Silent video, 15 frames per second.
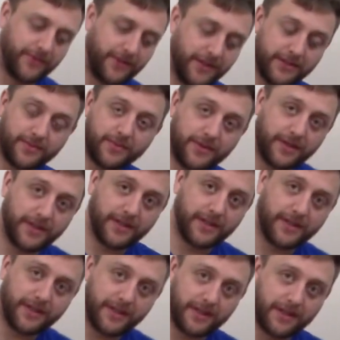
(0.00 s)
this
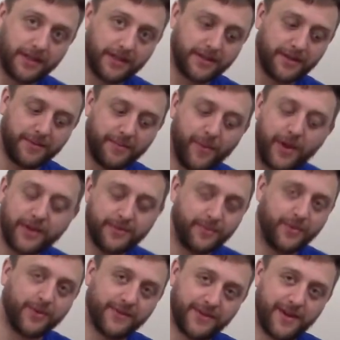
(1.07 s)
one is a much
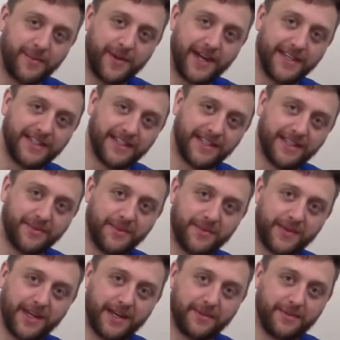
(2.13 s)
more dumb idea than what
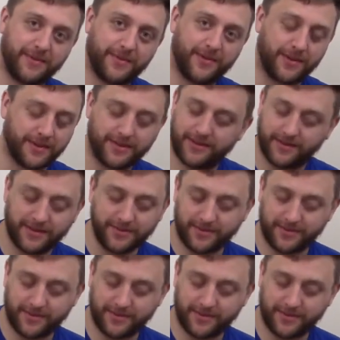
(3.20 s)
we had before. So this